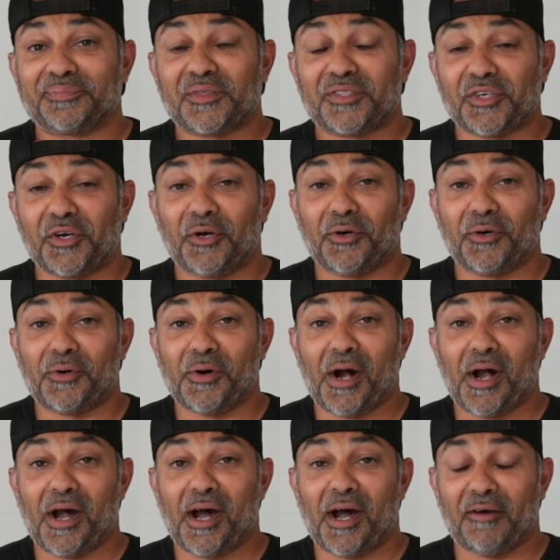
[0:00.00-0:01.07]

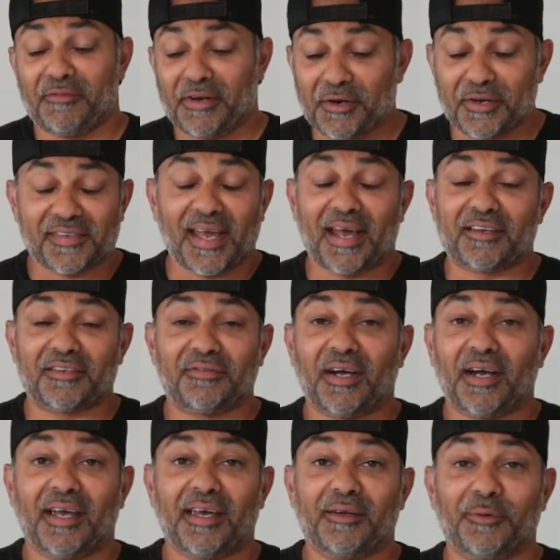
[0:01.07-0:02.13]
So very
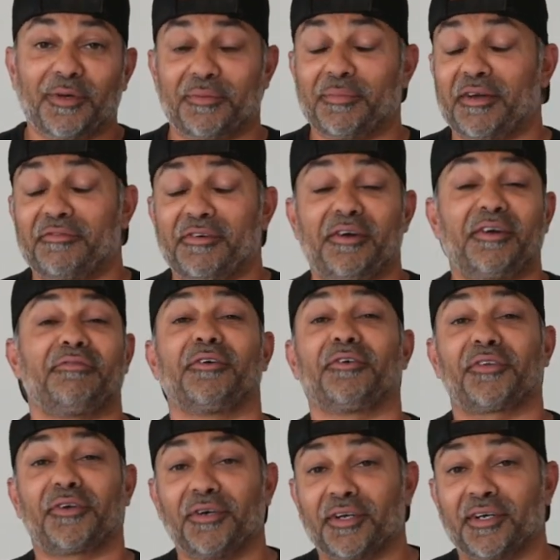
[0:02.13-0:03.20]
satisfied with my very
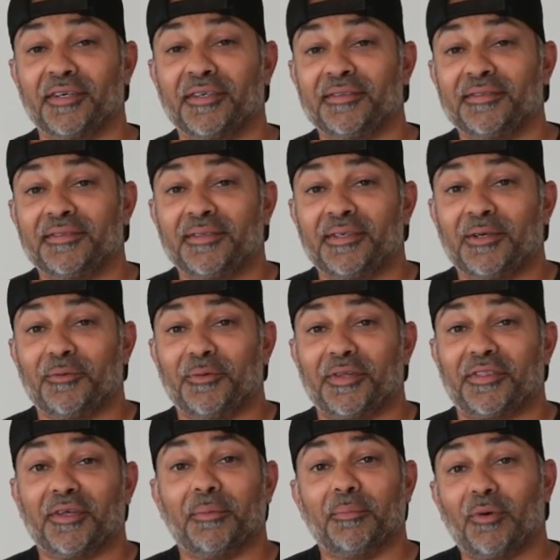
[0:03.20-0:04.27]
first cook
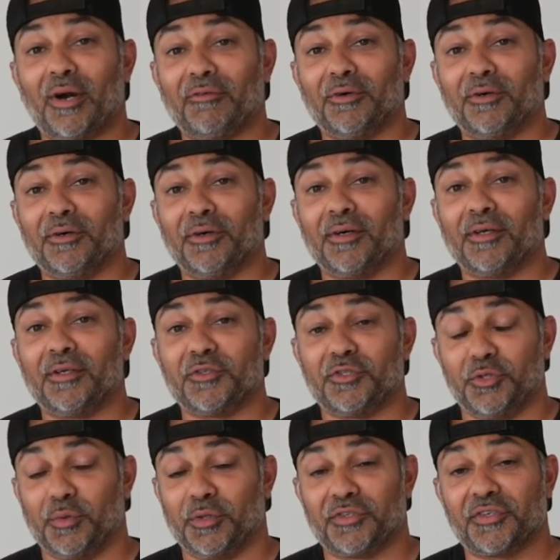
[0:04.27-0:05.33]
with the Breville
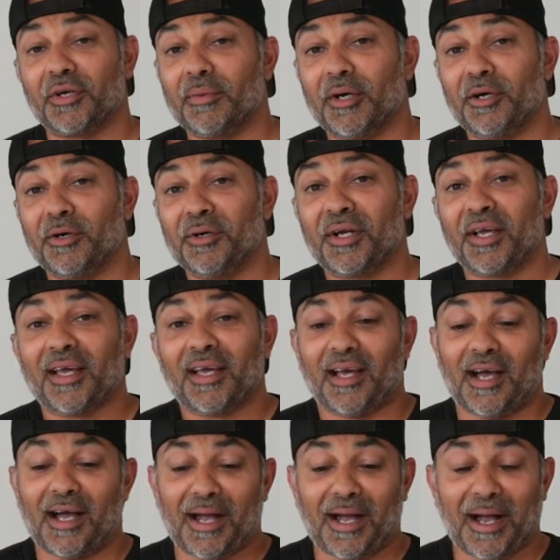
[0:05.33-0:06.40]
Joule Turbo.
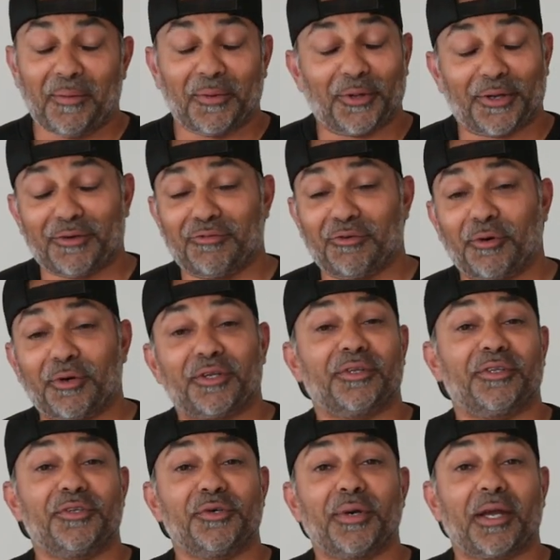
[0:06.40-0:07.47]
Looking forward
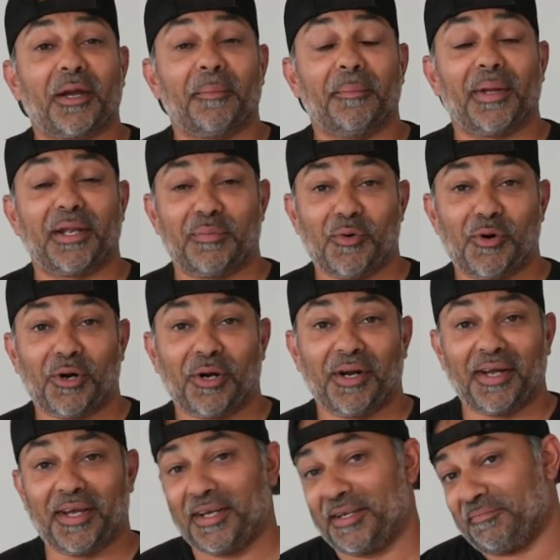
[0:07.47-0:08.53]
to doing many
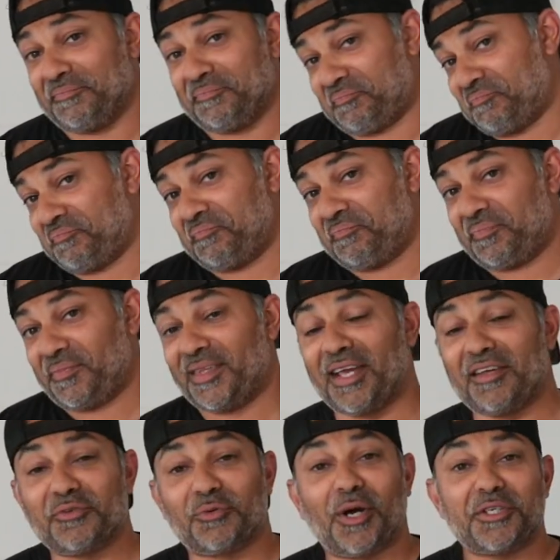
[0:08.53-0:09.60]
more, and
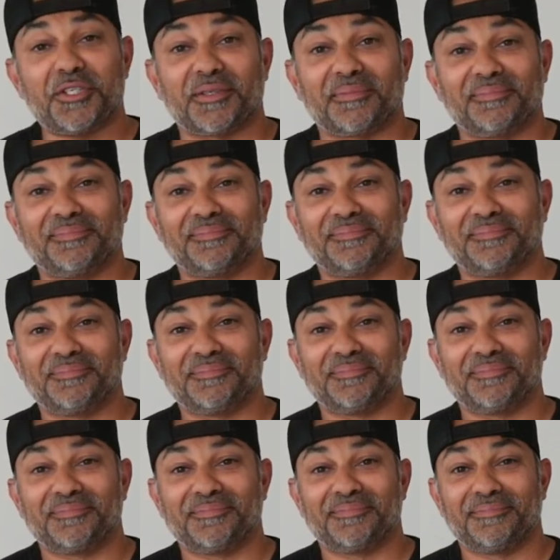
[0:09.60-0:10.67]
thanks for watching.
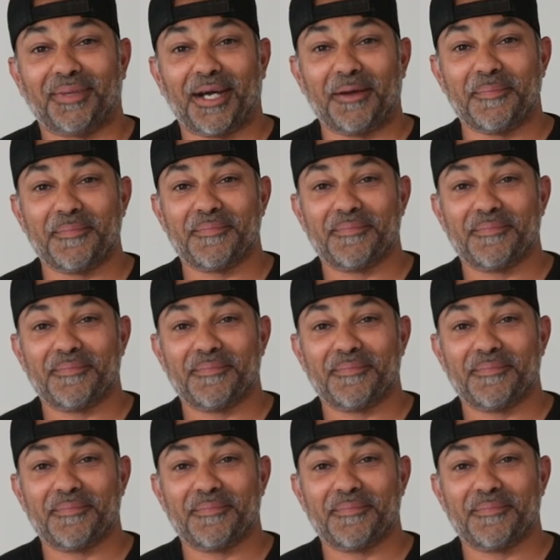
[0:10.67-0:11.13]
Bye.